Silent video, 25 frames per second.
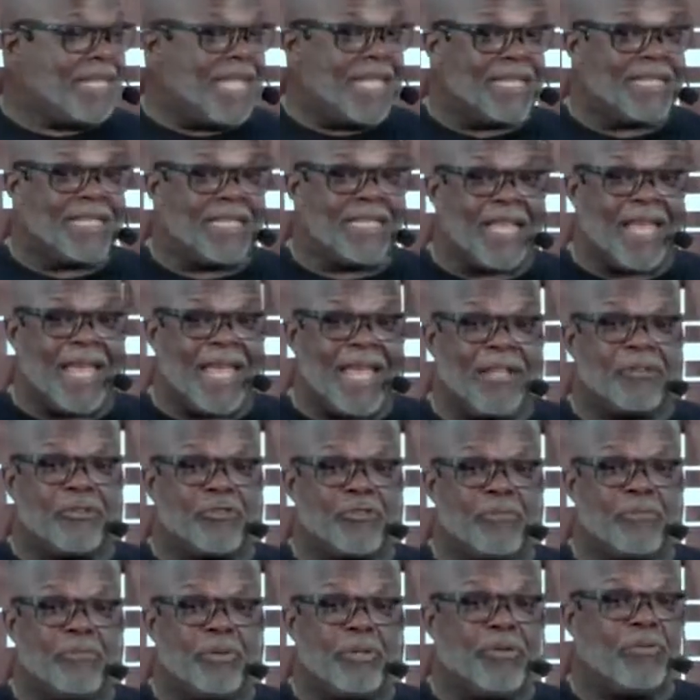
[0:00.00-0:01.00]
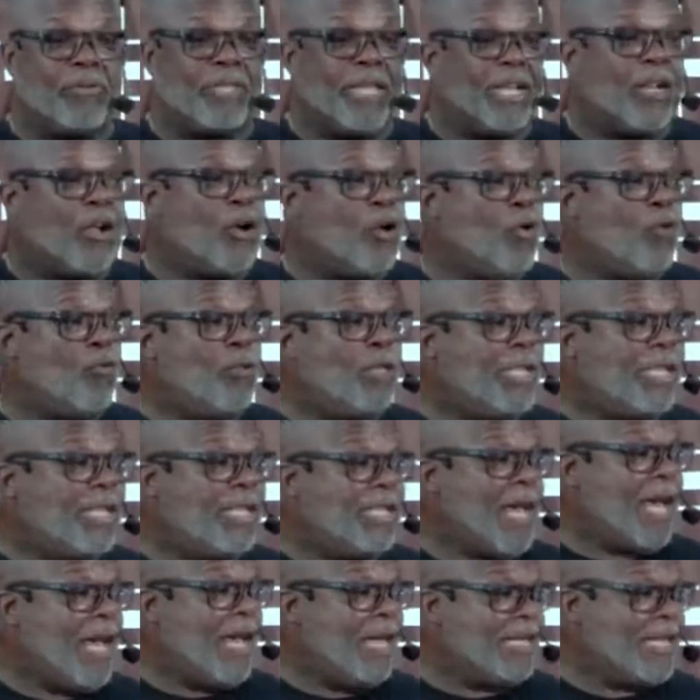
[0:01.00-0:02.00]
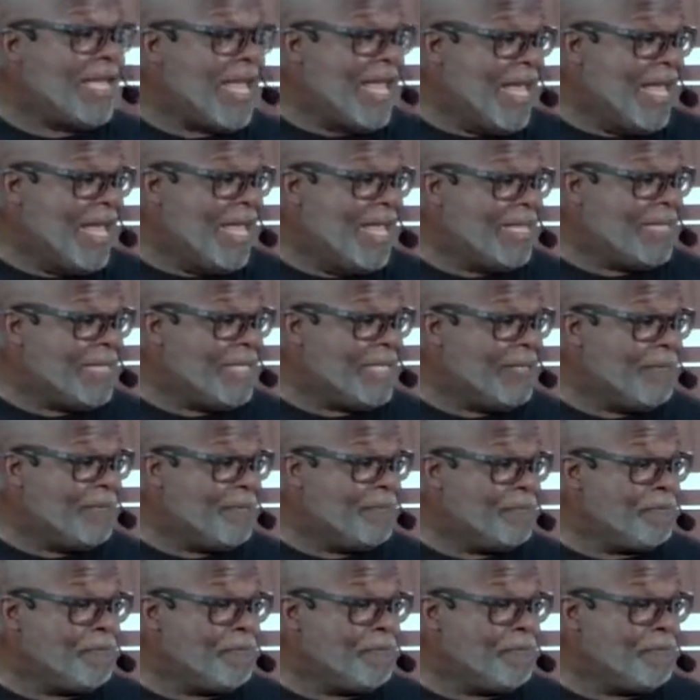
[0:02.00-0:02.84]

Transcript: That's an attribute that only God has.